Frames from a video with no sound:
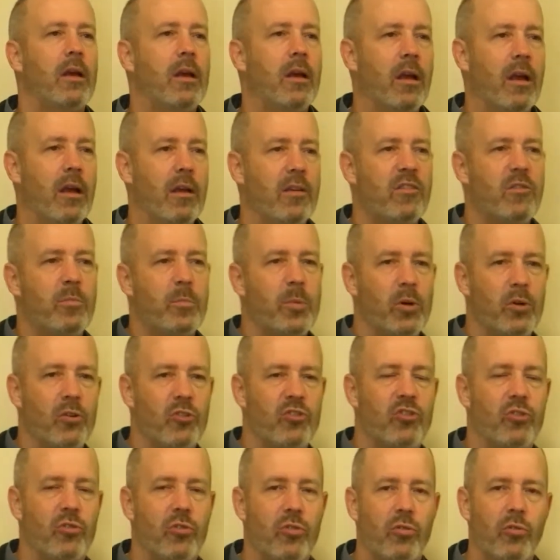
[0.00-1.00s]
uh,
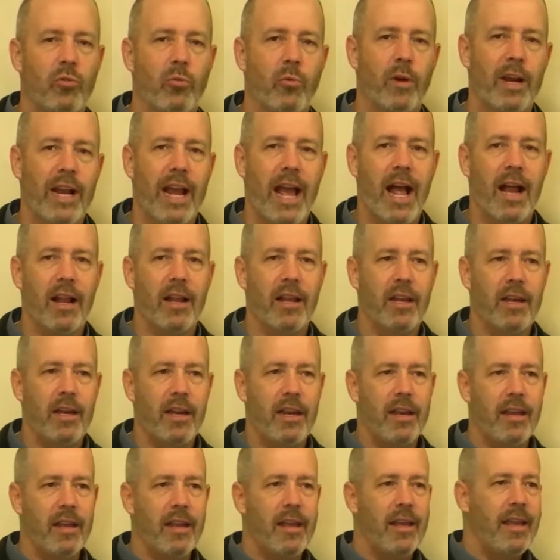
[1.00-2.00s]
spiritual
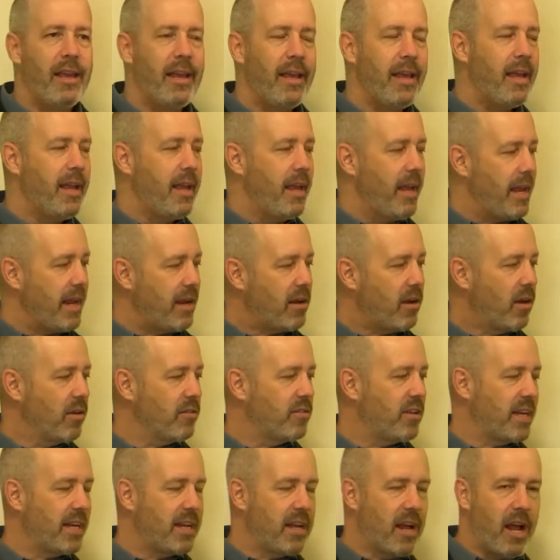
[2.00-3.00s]
reality. He
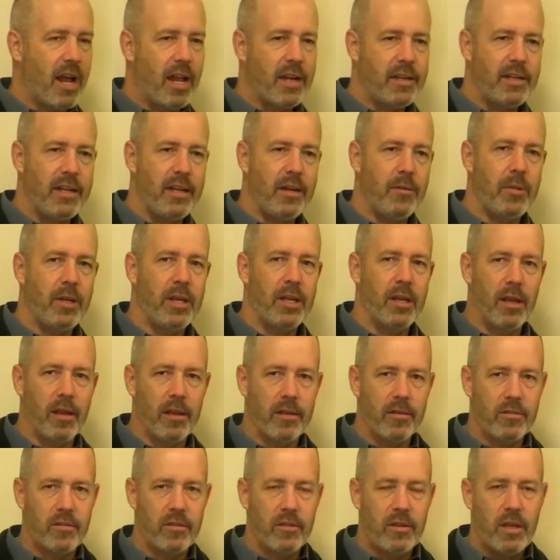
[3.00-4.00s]
calls it Kantian
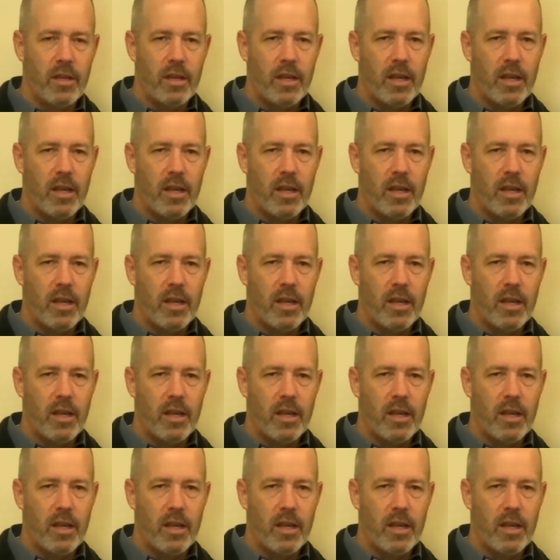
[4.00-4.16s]
because